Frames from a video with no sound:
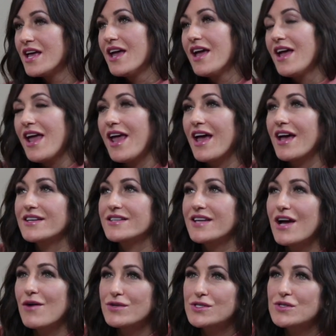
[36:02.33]
And
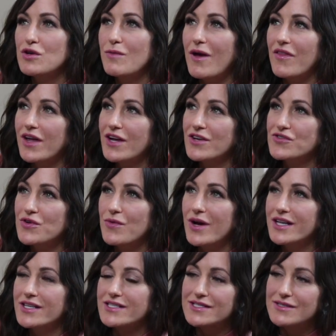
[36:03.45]
what's cool about the country one
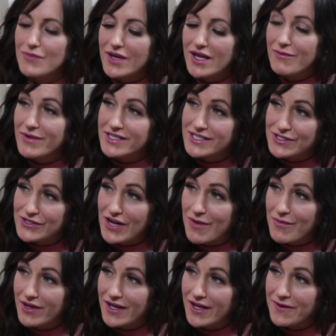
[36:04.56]
is it's me, my sister
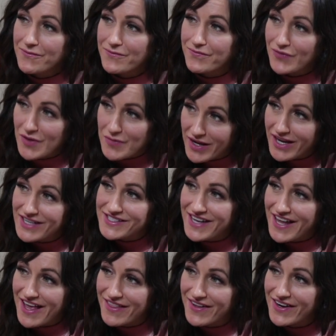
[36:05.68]
Emily, my cousin
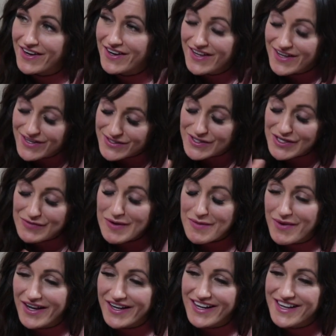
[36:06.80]
Heather, two of my
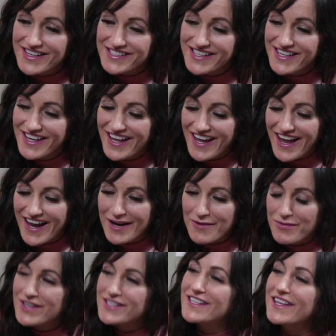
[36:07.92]
buddies, and it brings a
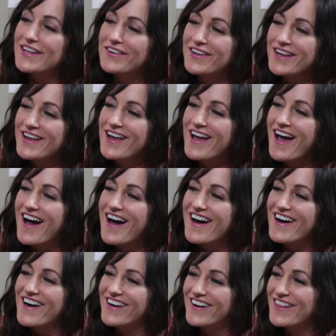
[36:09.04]
little
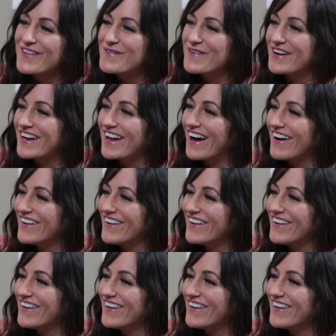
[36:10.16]
yeehaw to the workout.